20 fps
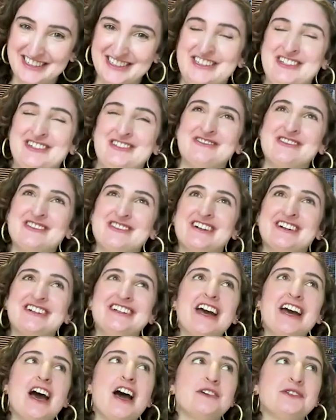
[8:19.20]
Sure.
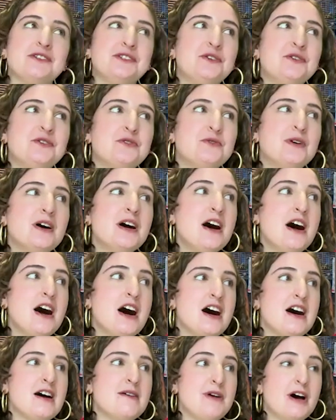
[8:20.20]
Yeah. So
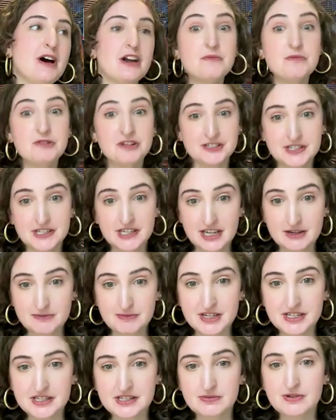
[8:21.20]
on our Boston
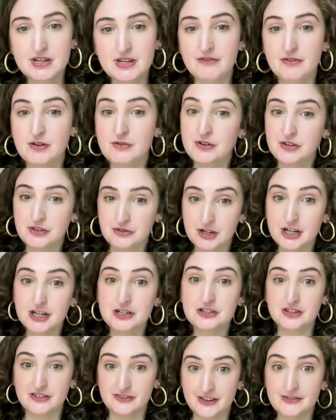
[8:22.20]
campus, we have over
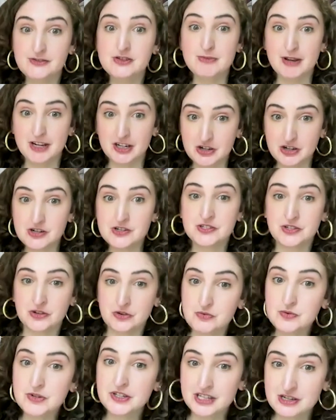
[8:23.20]
350 majors.
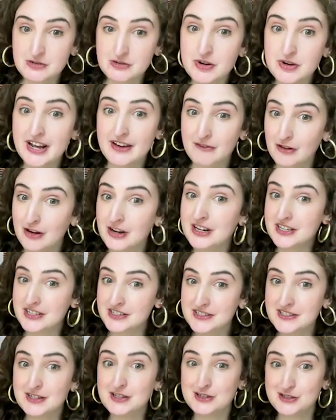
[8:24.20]
So really, whatever it
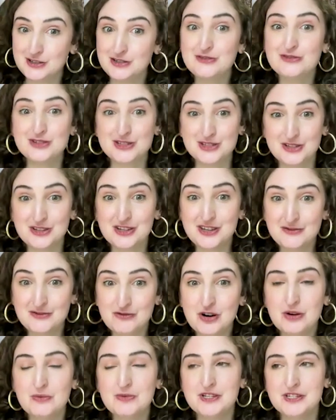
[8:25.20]
is that a student is looking
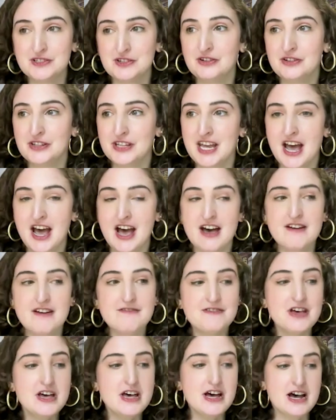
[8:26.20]
for, we certainly have.
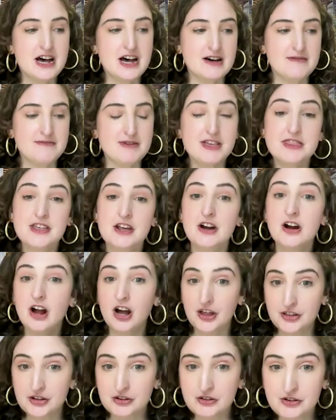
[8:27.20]
And then our
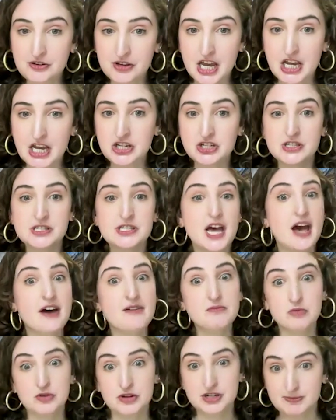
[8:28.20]
other locations
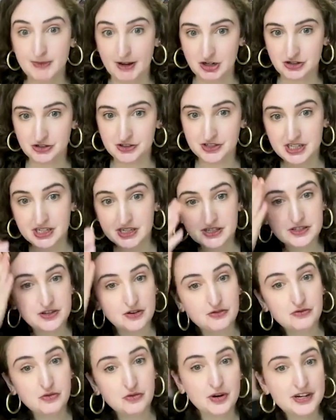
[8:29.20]
have more specialties.
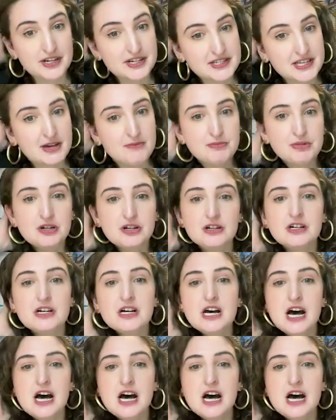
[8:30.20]
So for example,